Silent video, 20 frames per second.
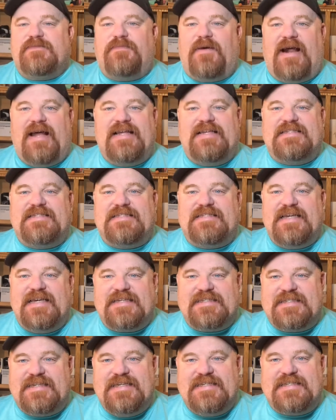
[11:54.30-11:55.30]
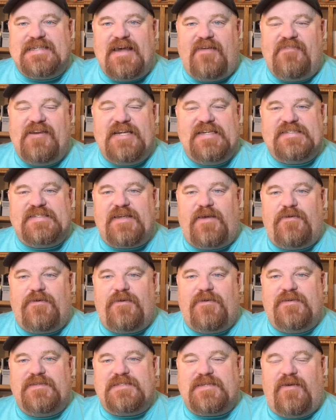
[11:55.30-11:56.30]
60, 70
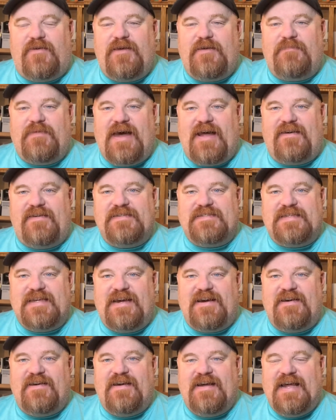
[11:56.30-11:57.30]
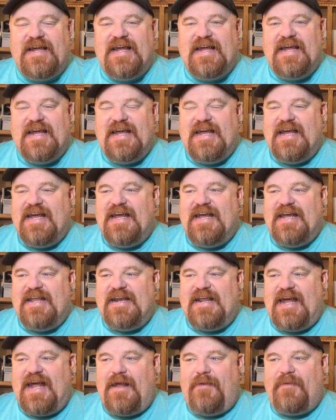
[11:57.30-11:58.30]
sewing patterns there. And
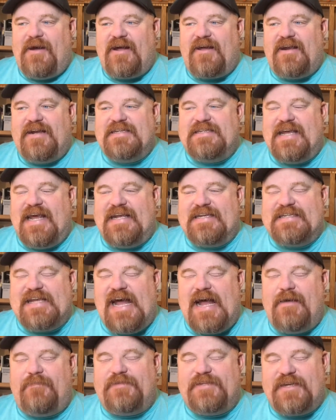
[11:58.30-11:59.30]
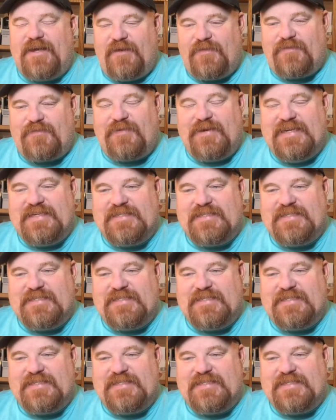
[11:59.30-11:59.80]
am I going to take time to go through each